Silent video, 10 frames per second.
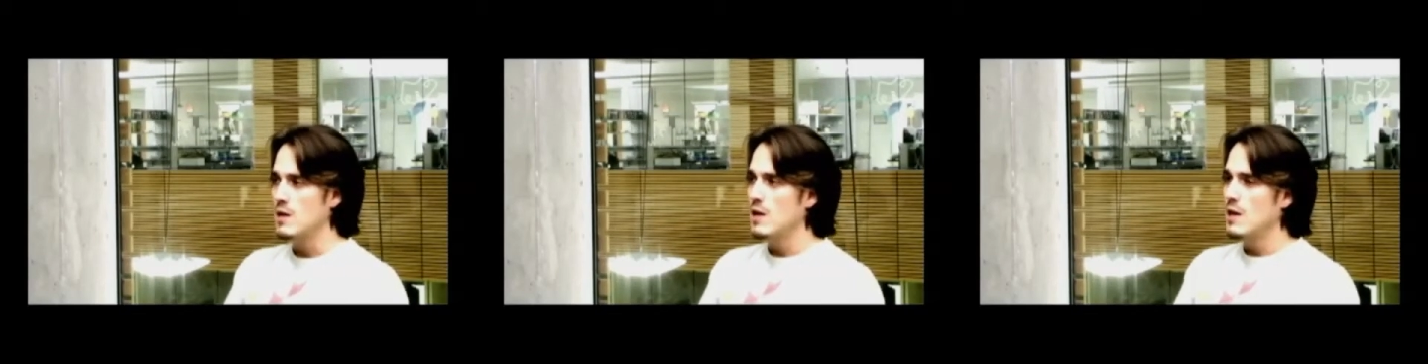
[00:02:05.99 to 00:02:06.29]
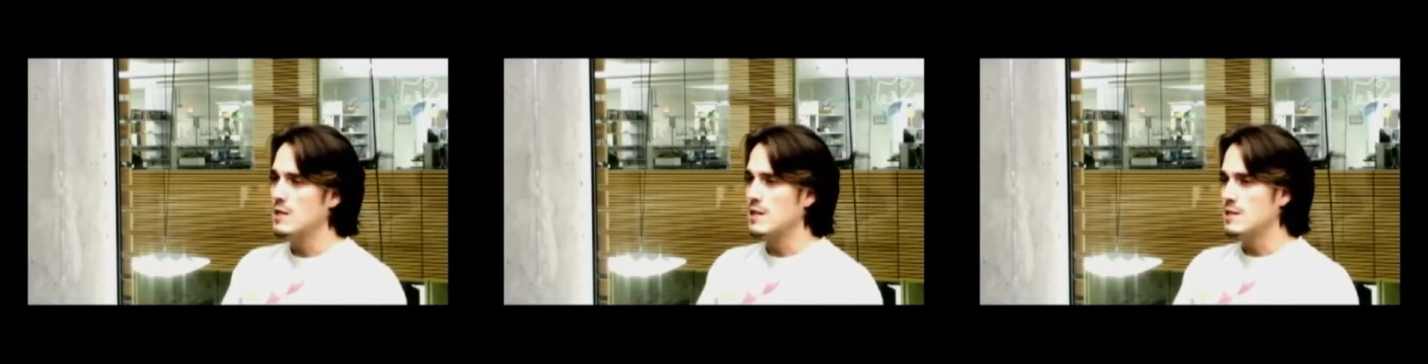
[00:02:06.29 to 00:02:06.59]

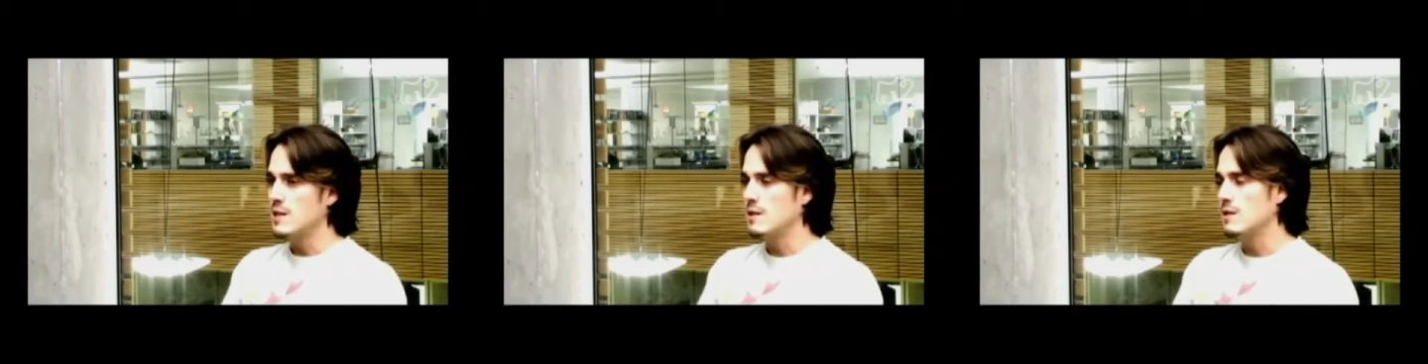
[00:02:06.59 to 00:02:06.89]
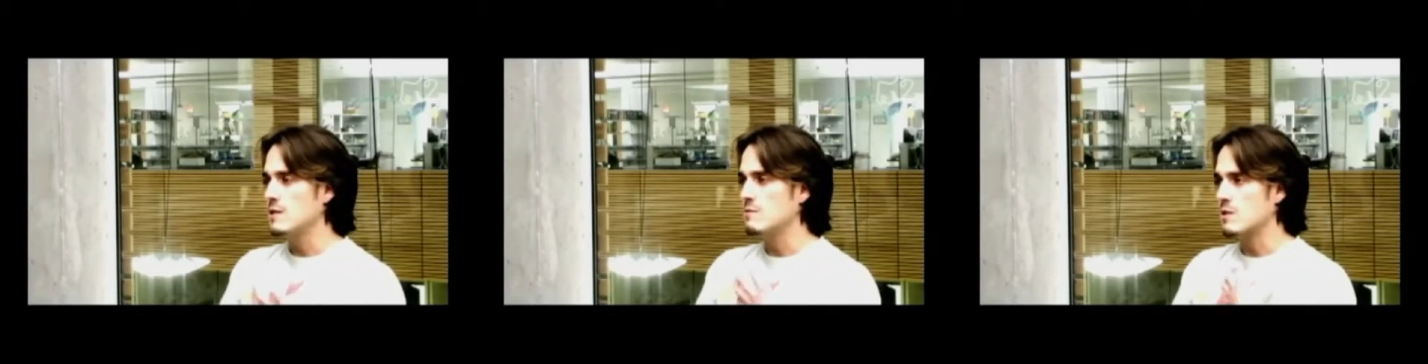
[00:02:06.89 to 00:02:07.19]
As I said,
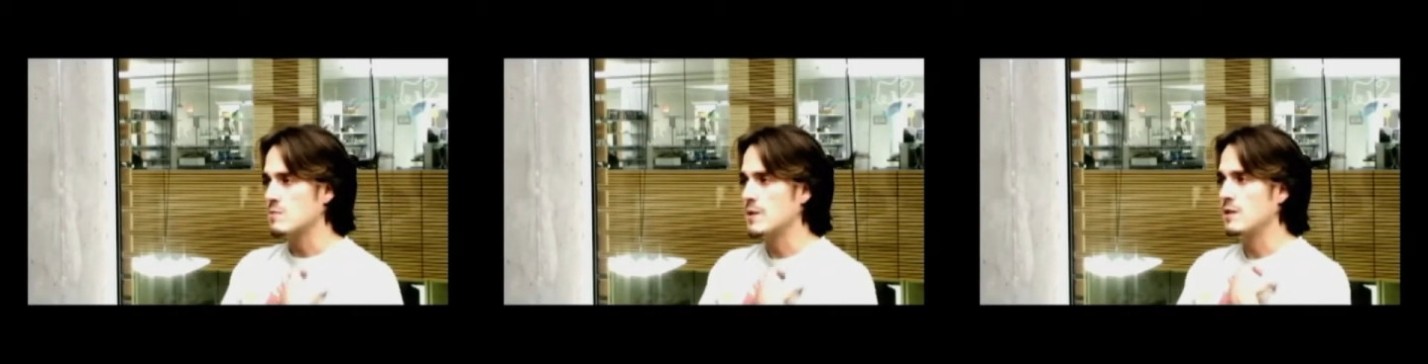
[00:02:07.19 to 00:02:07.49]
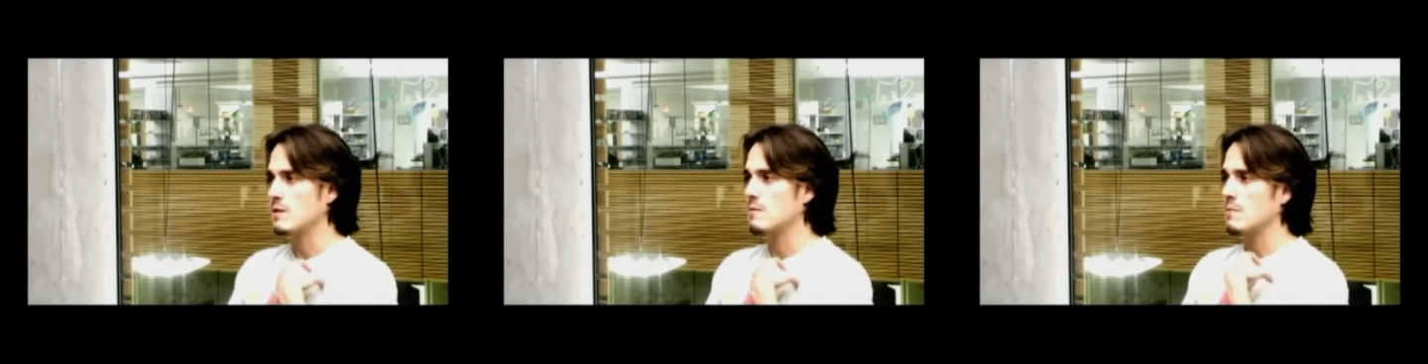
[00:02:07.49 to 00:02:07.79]
it's transmitted
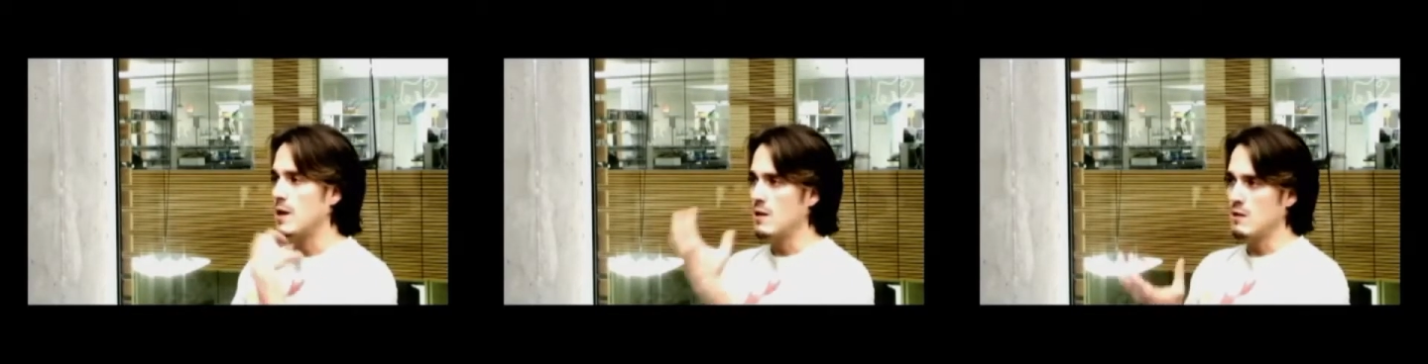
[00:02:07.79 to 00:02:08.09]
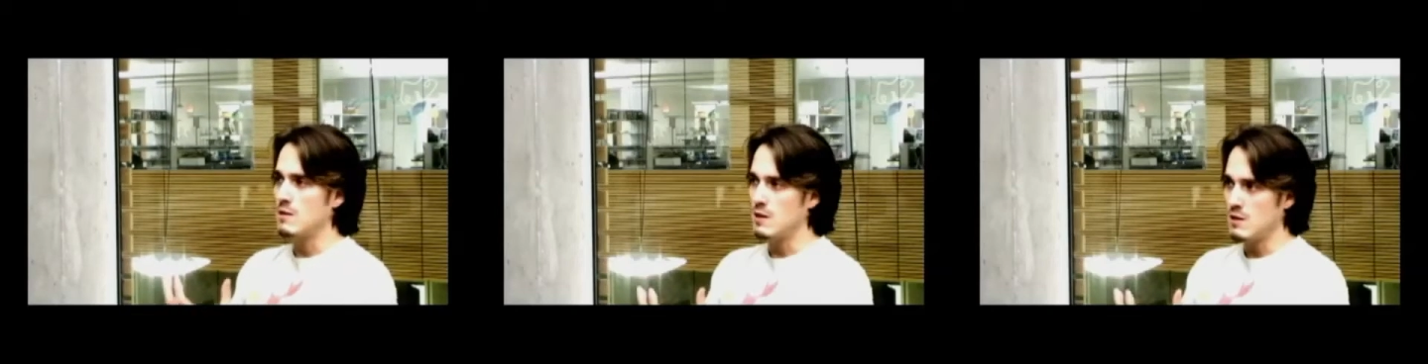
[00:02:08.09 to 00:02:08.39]
by
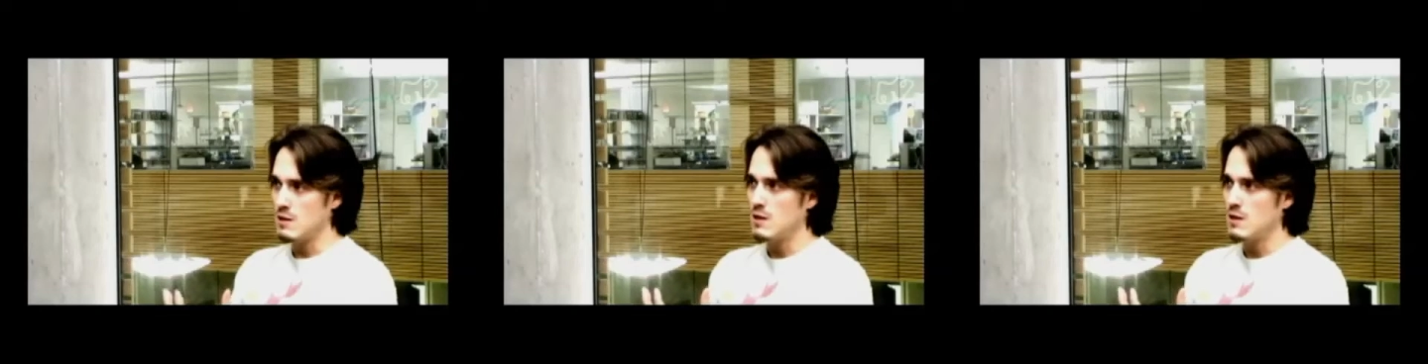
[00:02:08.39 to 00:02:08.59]
the air.